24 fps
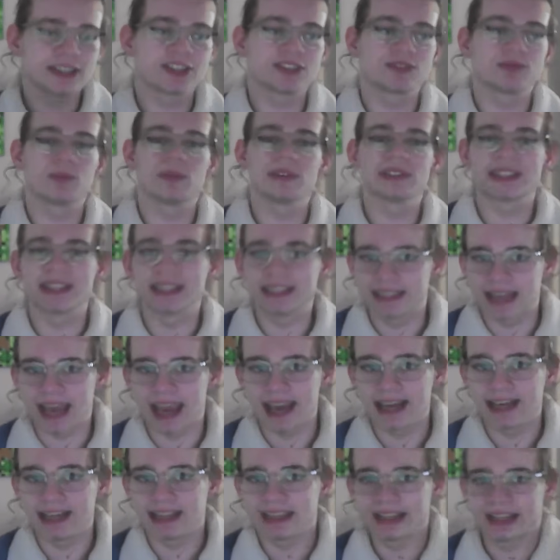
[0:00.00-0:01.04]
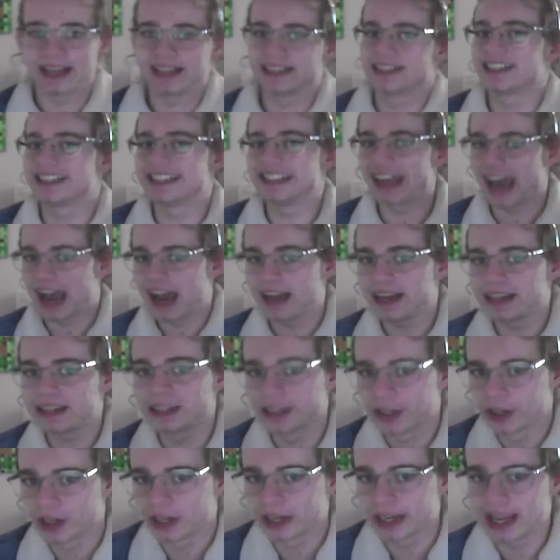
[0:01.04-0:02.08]
was the day that I started
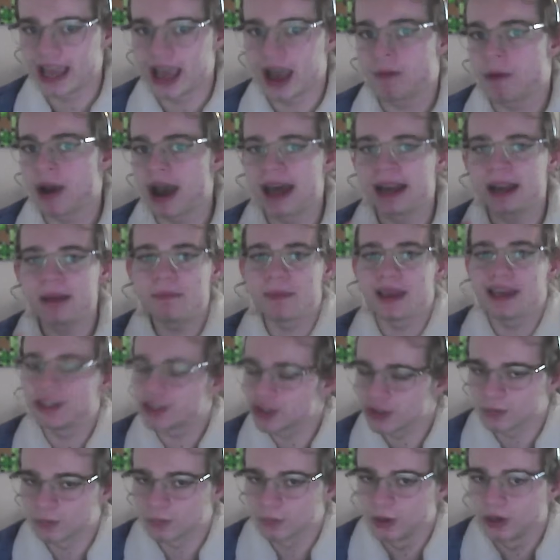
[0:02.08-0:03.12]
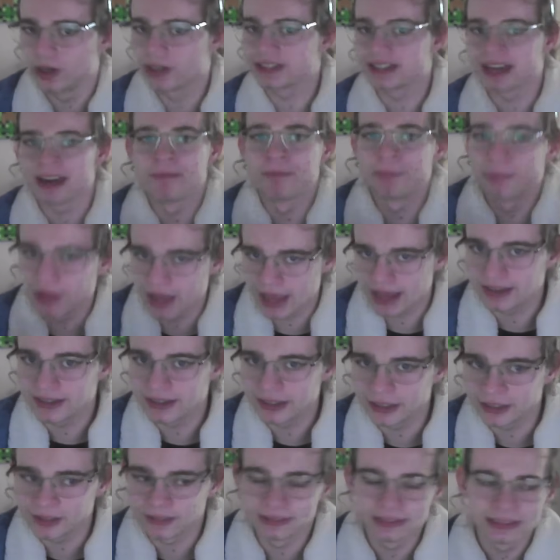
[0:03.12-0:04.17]
learning how animation worked in
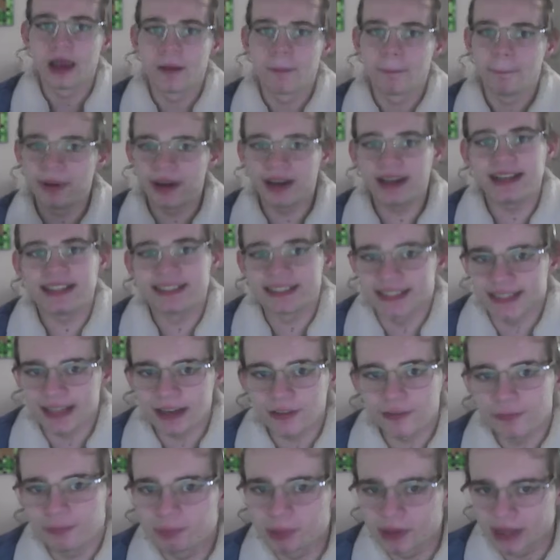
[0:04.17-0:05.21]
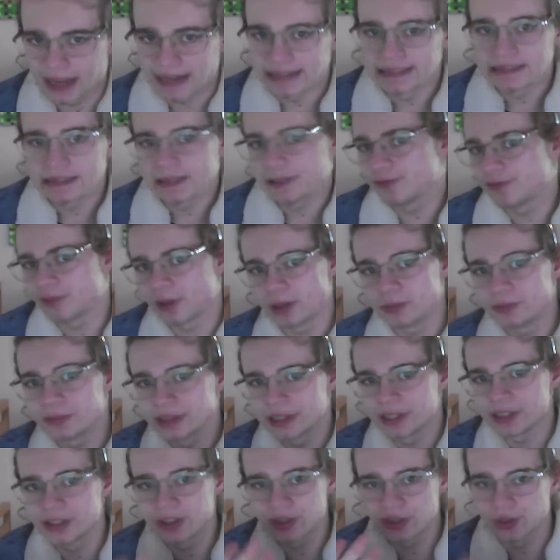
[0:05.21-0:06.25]
Blender. But instead of blindly following
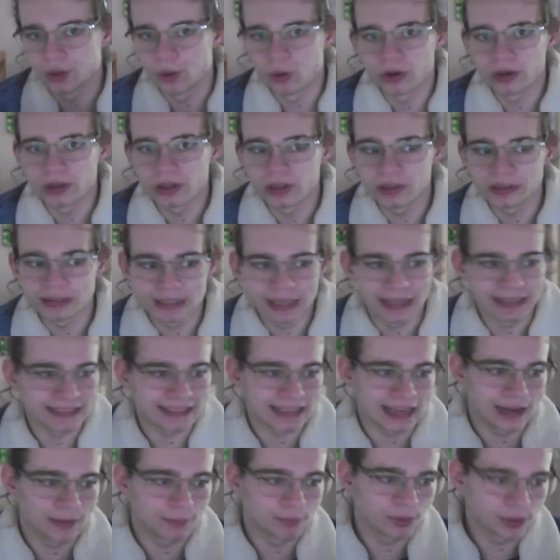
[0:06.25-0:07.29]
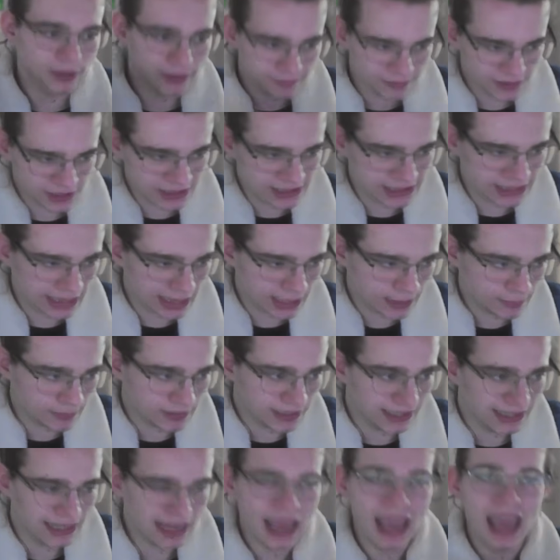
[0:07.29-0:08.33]
the tutorial like I previously had
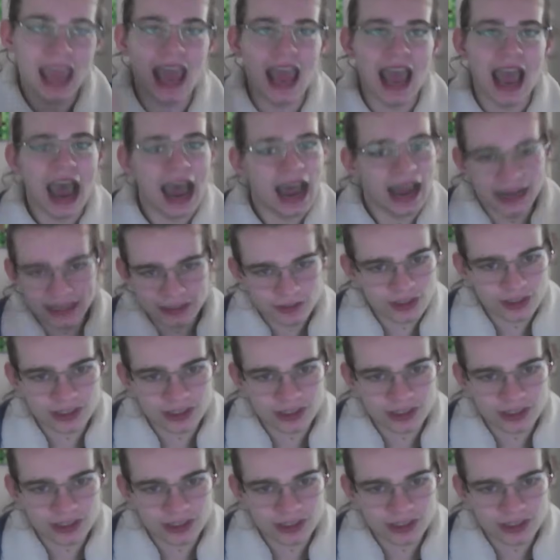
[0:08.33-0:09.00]
been, I just